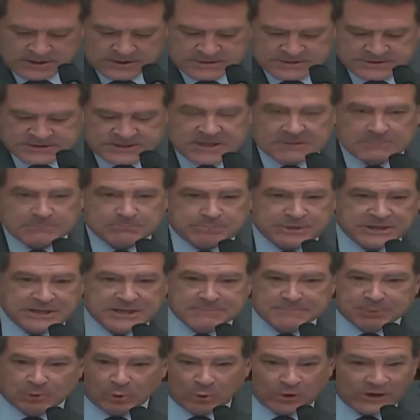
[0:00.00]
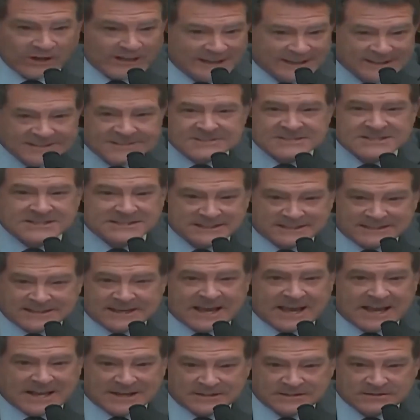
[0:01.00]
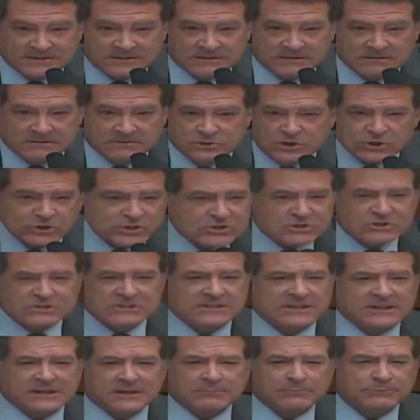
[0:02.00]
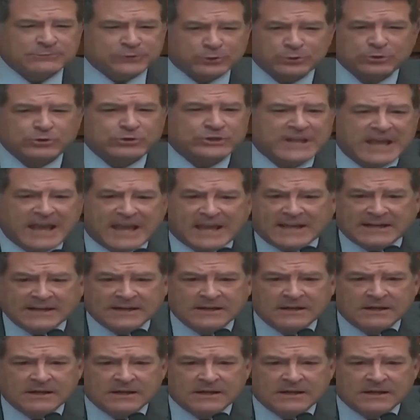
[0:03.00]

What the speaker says: to get people into the gate. Just get them through the gate.